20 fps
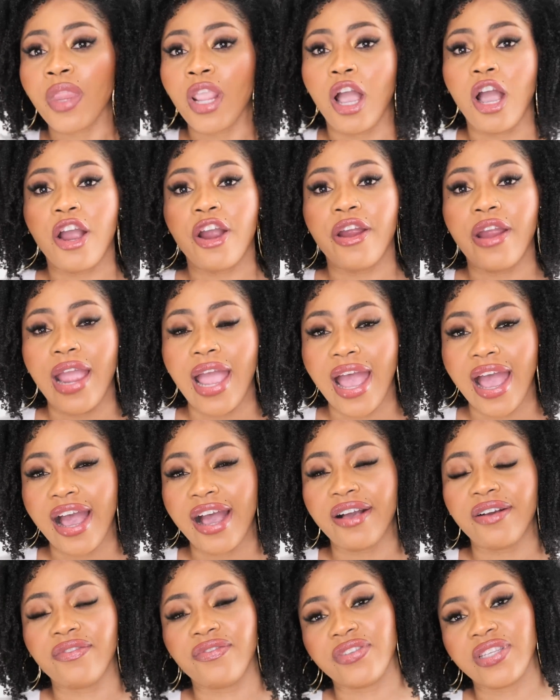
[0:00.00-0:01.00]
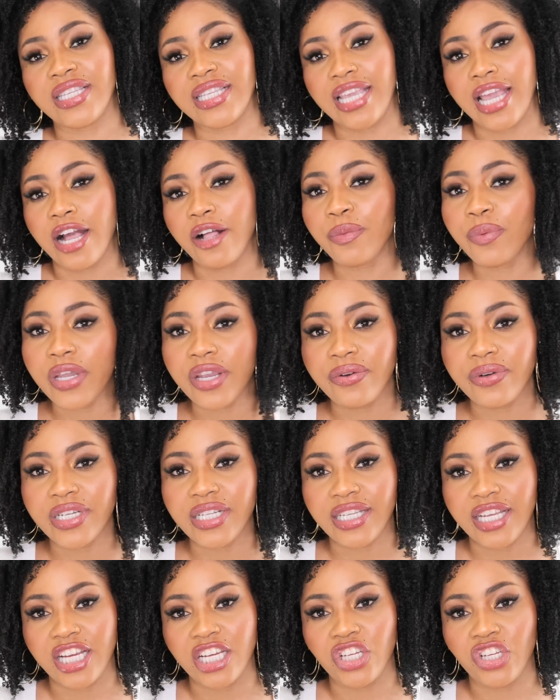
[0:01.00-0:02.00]
or have scalp
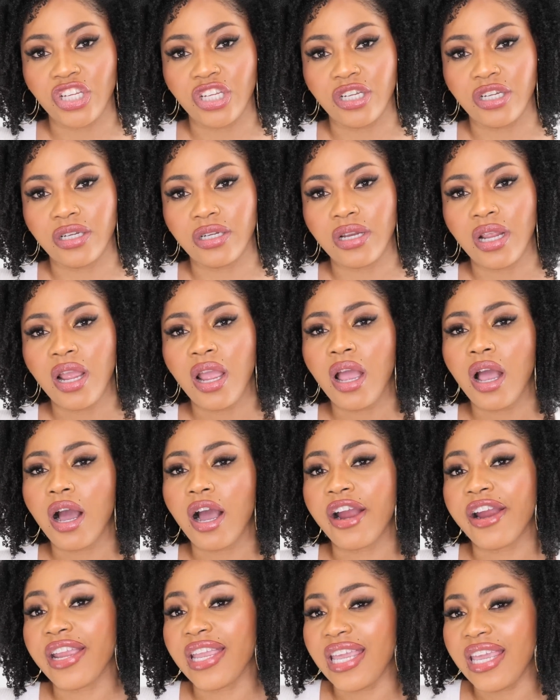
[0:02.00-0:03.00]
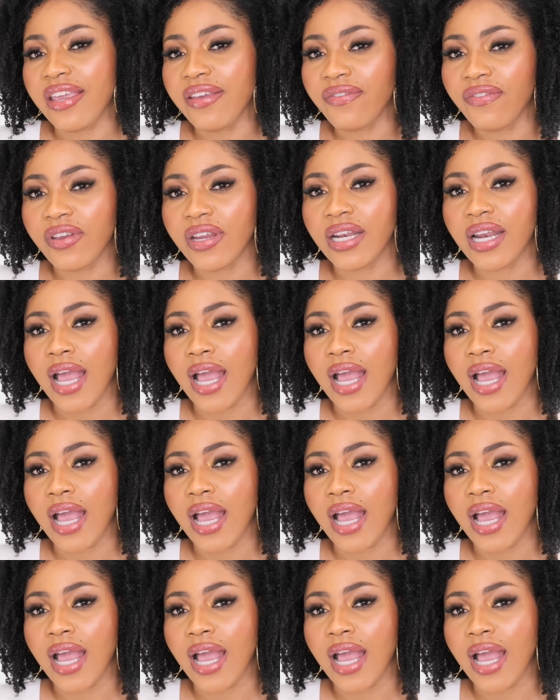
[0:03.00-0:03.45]
irritation or even